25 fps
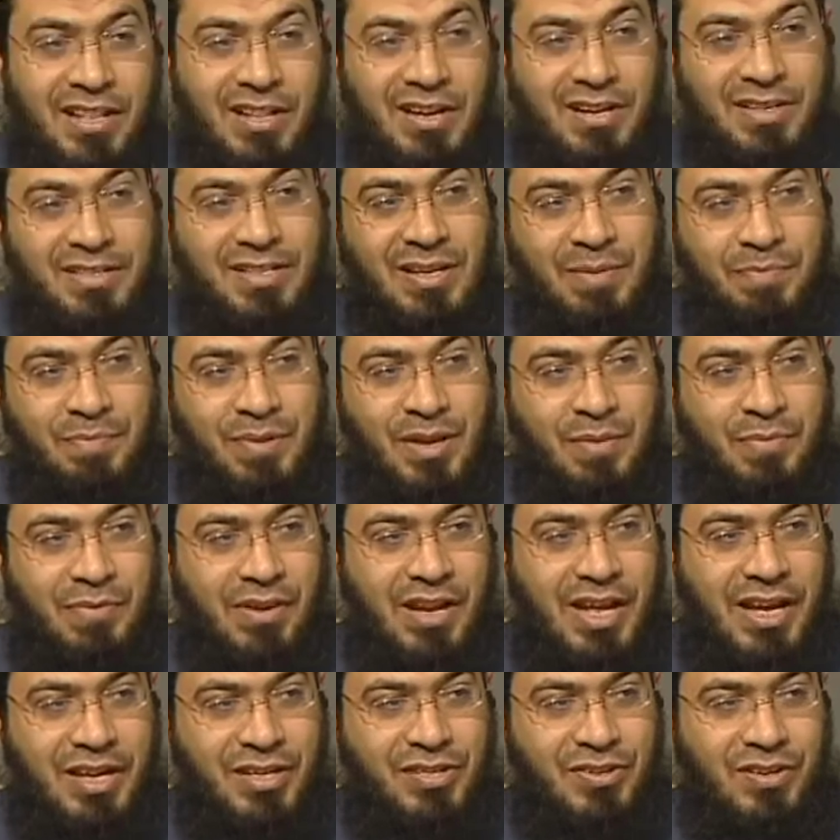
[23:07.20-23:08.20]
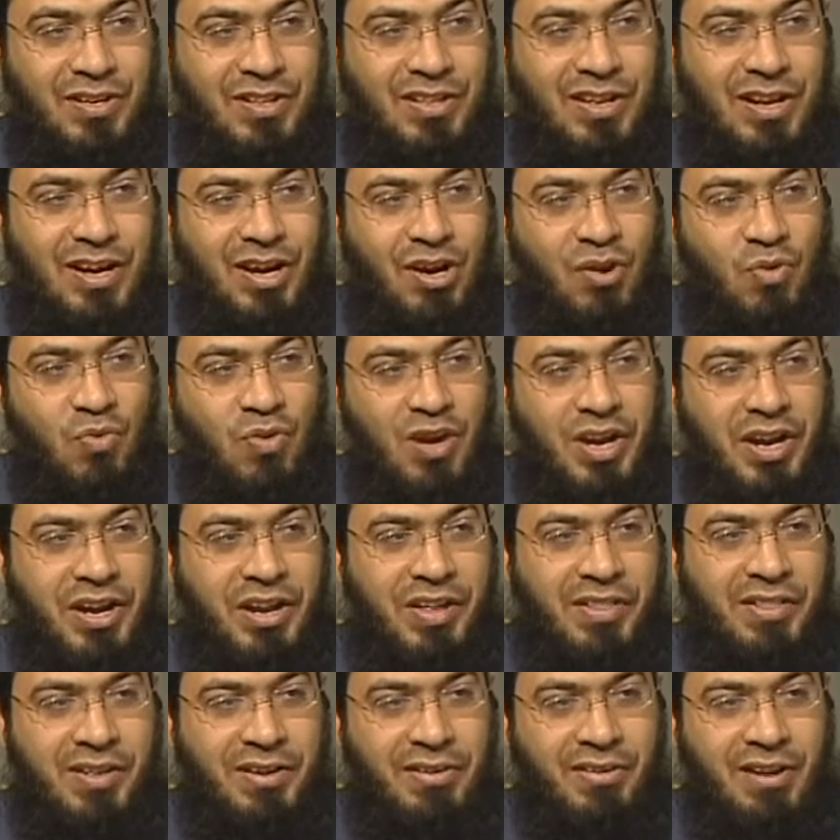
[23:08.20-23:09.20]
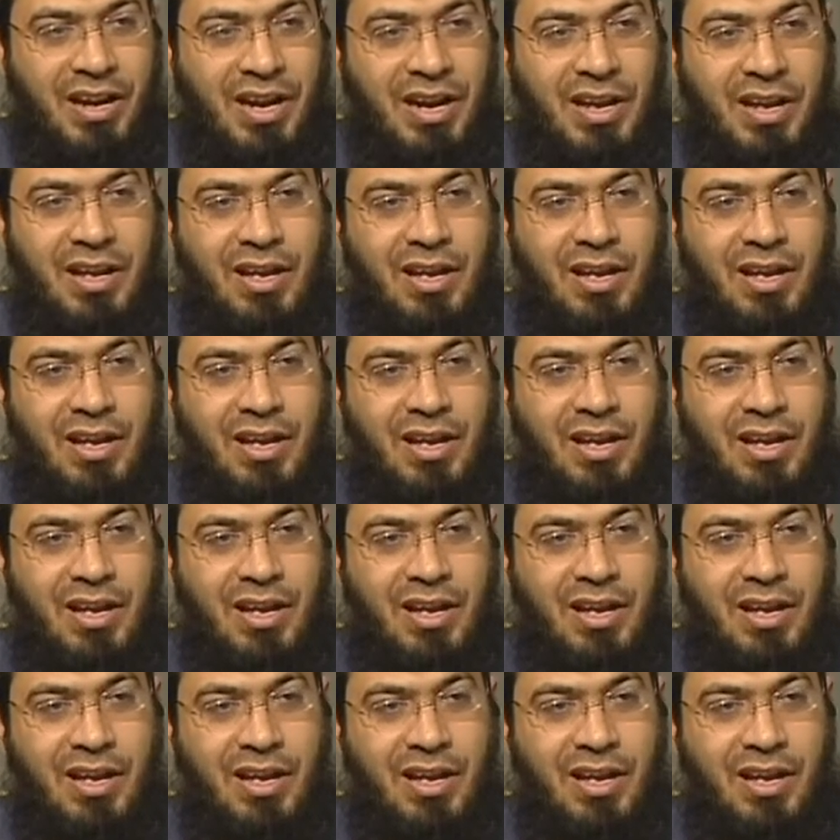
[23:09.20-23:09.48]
there are some people actually they are acquiring their